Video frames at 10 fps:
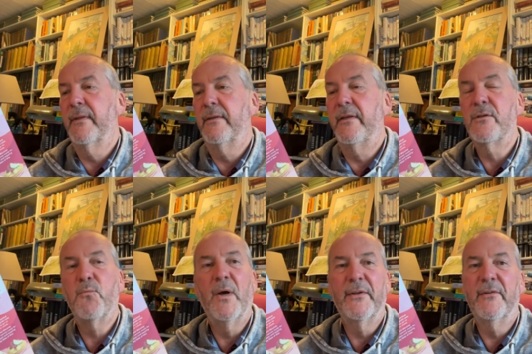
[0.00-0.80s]
There's
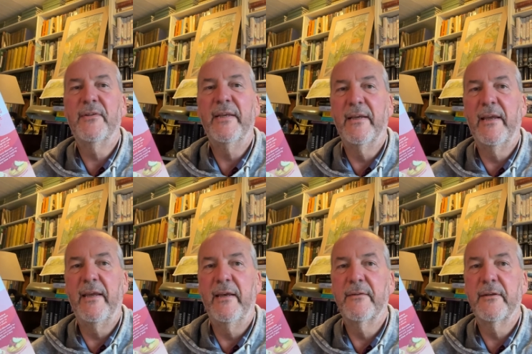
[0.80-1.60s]
one thing
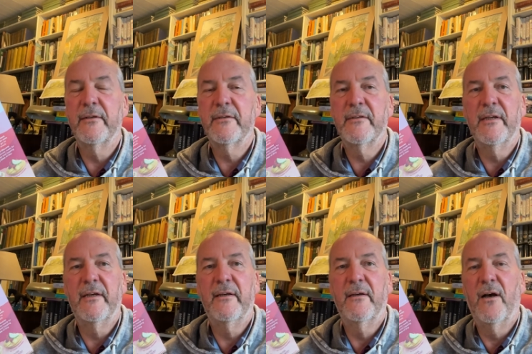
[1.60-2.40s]
here that
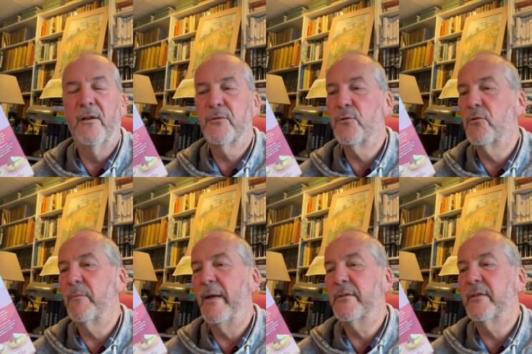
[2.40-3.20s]
uh, I'll talk
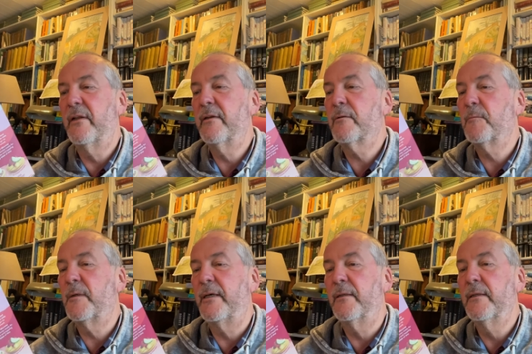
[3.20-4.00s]
about in a little
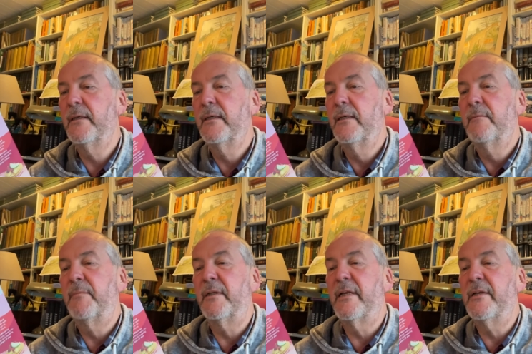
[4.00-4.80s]
while,
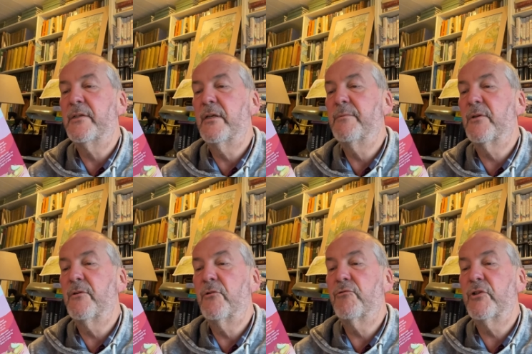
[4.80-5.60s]
but in terms of
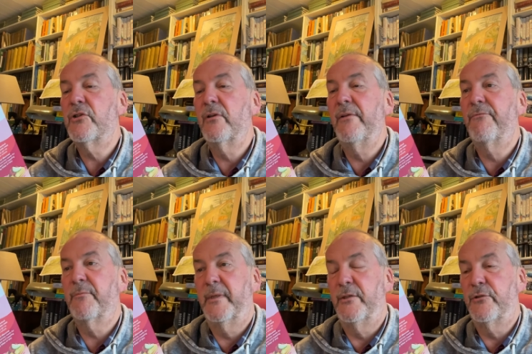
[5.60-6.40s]
nutritional
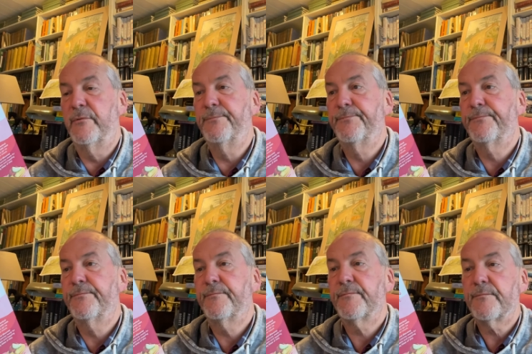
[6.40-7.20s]
information,
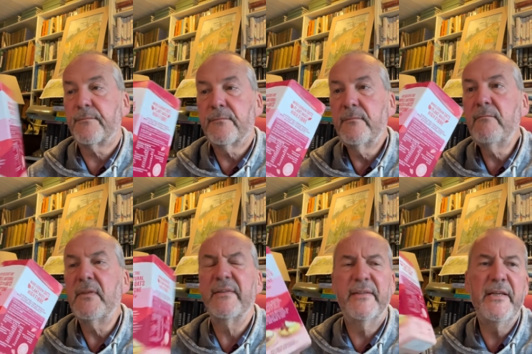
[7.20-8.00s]

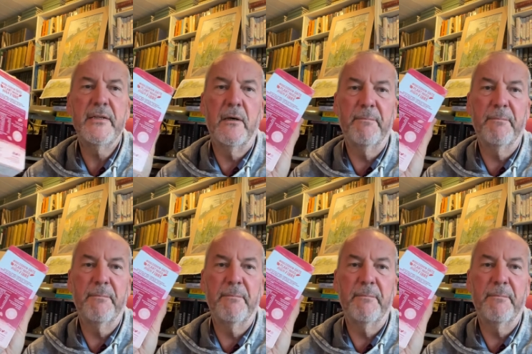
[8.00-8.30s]
these are